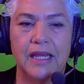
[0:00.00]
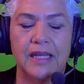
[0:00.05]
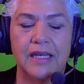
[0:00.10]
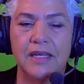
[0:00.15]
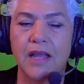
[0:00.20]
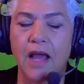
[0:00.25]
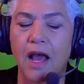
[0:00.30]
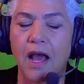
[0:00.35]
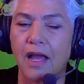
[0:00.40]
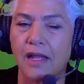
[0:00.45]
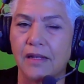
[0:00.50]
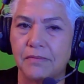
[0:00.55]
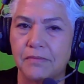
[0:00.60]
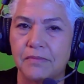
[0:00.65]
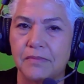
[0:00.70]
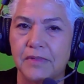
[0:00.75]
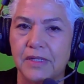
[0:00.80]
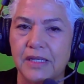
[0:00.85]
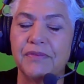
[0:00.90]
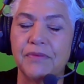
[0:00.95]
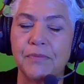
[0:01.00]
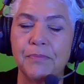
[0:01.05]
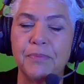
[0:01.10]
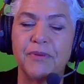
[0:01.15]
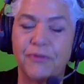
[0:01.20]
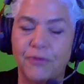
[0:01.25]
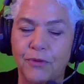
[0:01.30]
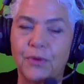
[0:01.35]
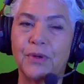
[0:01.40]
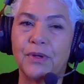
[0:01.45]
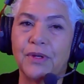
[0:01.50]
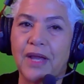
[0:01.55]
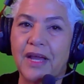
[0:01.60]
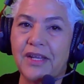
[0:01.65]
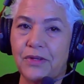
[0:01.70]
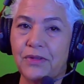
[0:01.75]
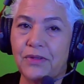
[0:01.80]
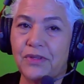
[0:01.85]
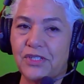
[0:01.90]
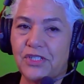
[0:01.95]
not even before I
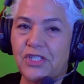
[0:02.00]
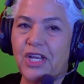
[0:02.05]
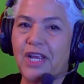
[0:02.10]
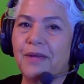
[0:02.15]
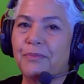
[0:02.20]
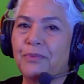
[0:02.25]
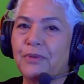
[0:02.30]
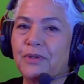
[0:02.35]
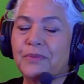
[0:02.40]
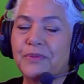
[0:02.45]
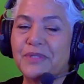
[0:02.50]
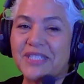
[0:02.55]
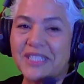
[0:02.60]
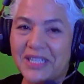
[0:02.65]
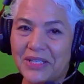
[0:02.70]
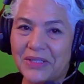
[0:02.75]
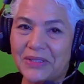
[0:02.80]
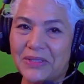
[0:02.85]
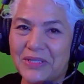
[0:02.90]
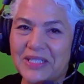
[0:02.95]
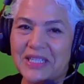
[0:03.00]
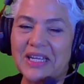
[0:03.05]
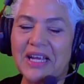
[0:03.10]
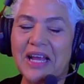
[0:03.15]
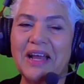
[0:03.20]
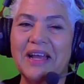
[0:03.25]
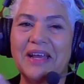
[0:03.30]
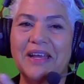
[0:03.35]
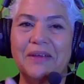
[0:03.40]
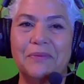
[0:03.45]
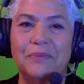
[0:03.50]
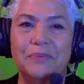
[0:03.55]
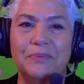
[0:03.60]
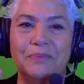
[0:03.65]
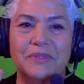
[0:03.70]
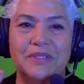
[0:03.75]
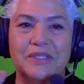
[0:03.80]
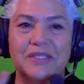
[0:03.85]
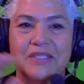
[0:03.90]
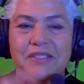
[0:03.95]
knew that Jamboard was closing, I
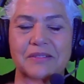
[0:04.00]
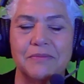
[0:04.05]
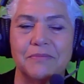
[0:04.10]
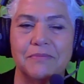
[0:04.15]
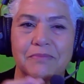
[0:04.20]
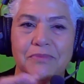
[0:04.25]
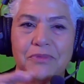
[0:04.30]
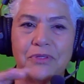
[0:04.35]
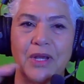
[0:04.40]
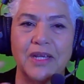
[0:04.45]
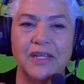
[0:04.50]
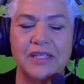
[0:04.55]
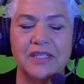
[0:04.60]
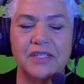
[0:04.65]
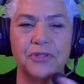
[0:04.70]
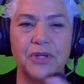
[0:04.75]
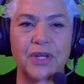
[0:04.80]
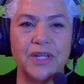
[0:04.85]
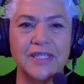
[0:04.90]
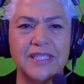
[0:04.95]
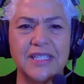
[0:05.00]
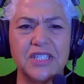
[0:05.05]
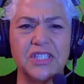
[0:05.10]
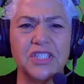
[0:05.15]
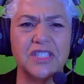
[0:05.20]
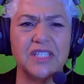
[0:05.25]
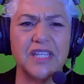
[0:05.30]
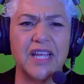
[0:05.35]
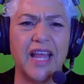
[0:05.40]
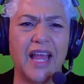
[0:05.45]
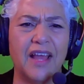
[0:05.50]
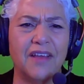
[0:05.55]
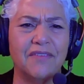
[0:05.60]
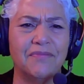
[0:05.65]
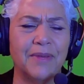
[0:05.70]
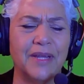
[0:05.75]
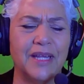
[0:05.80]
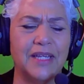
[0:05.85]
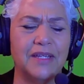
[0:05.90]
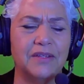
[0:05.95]
was trying to transition to have
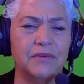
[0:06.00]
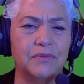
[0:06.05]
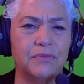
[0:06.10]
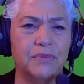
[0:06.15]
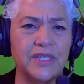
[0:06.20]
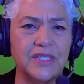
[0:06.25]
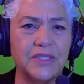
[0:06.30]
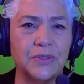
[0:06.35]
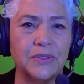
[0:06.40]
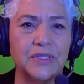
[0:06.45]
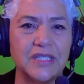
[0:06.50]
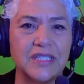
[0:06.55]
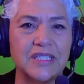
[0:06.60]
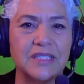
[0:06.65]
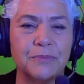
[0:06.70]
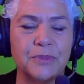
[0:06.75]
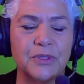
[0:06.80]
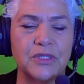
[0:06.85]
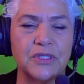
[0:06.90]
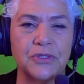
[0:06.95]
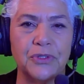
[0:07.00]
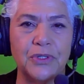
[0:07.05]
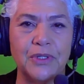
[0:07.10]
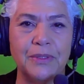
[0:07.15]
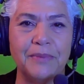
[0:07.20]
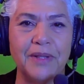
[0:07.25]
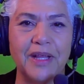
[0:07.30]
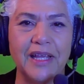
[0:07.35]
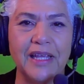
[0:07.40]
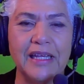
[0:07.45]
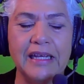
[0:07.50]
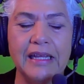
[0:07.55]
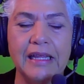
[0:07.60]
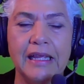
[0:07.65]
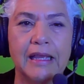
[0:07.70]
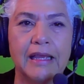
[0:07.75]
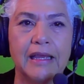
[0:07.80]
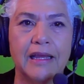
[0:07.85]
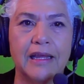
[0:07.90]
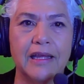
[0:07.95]
my resources more streamlined.
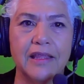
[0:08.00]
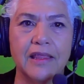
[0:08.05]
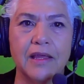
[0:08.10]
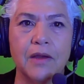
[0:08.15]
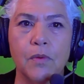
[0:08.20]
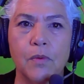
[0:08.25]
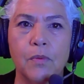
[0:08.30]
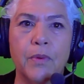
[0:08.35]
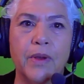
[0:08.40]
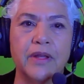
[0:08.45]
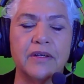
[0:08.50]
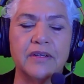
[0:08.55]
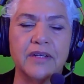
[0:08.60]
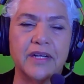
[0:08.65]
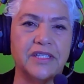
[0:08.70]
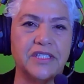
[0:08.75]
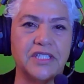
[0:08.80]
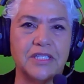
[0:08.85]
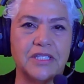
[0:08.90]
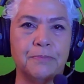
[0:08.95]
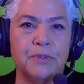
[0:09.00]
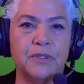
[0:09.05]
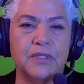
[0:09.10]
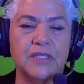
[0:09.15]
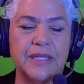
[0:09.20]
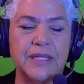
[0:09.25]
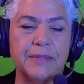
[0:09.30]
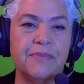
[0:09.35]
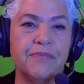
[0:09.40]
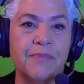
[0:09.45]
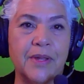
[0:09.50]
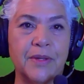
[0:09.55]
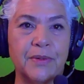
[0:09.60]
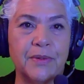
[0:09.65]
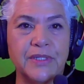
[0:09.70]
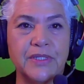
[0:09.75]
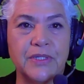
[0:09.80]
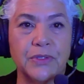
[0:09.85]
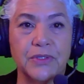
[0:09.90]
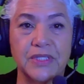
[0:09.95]
And I thought, well, why don't I just put some of my
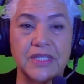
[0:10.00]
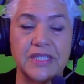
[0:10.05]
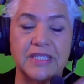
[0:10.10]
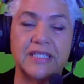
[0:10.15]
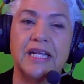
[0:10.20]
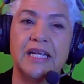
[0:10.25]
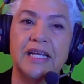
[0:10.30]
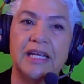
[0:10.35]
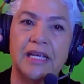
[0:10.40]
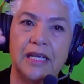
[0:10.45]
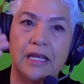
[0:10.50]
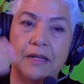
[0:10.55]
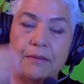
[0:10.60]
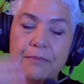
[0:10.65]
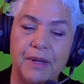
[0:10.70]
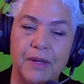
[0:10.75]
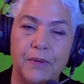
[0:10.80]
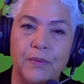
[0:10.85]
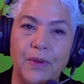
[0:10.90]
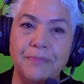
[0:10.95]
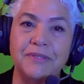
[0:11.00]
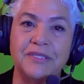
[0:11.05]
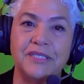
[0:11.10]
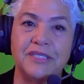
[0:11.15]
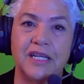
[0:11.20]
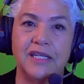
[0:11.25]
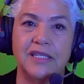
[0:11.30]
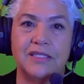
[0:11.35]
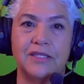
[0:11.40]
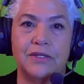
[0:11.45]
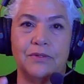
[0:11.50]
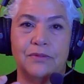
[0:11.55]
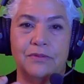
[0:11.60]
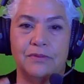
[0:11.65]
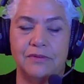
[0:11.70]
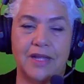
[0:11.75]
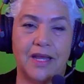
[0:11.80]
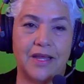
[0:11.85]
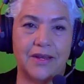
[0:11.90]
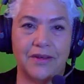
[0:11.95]
resources in my website so
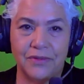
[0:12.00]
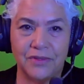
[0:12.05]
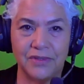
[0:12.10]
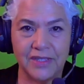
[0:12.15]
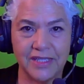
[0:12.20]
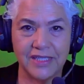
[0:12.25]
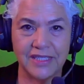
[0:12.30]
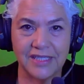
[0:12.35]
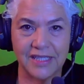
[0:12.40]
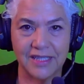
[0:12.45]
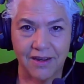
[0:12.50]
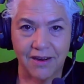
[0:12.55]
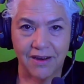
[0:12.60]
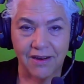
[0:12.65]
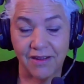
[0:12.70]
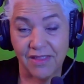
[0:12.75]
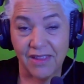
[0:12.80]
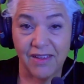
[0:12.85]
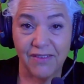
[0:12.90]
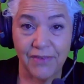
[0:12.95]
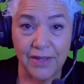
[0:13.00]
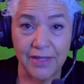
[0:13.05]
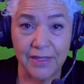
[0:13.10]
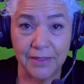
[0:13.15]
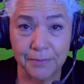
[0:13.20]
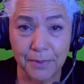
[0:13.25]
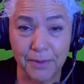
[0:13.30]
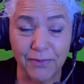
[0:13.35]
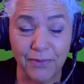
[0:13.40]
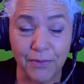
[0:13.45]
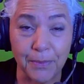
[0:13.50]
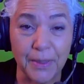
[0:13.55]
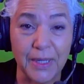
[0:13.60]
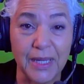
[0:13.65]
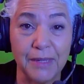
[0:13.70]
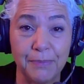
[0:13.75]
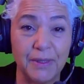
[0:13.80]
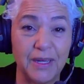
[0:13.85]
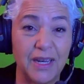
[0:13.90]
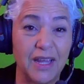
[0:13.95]
not only are they available for
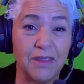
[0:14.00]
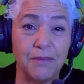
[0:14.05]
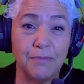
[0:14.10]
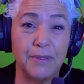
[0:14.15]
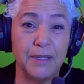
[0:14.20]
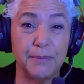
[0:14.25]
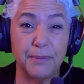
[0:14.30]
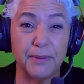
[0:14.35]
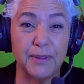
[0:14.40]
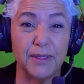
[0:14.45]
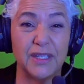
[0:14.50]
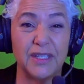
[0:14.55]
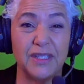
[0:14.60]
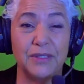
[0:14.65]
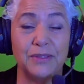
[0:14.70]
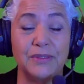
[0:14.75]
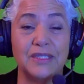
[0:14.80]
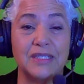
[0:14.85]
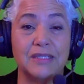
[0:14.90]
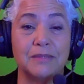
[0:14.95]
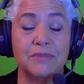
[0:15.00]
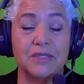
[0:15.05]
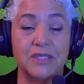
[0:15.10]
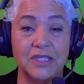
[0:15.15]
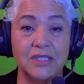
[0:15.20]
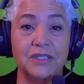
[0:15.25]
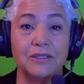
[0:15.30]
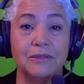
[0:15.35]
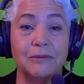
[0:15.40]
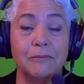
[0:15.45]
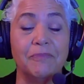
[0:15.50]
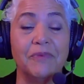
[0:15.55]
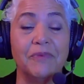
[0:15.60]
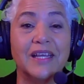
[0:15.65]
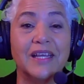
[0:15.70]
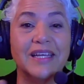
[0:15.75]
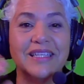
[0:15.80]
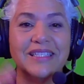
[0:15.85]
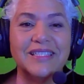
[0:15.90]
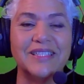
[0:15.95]
me, but other people could use them too.
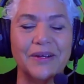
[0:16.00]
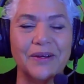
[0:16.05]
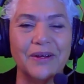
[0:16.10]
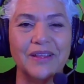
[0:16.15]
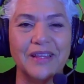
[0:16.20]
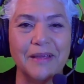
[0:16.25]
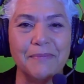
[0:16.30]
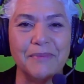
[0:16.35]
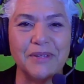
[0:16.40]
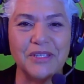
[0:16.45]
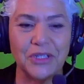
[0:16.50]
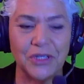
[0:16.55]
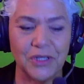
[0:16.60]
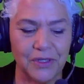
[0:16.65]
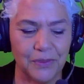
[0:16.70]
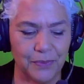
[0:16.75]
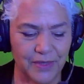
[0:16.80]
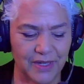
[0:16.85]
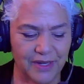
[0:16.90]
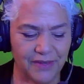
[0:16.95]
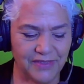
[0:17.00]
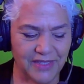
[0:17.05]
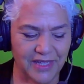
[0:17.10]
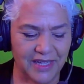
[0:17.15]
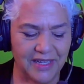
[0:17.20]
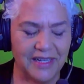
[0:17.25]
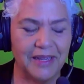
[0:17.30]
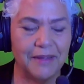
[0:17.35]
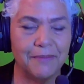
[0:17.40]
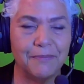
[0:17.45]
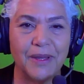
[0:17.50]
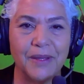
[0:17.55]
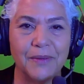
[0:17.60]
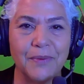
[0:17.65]
So let me show you what I've done in my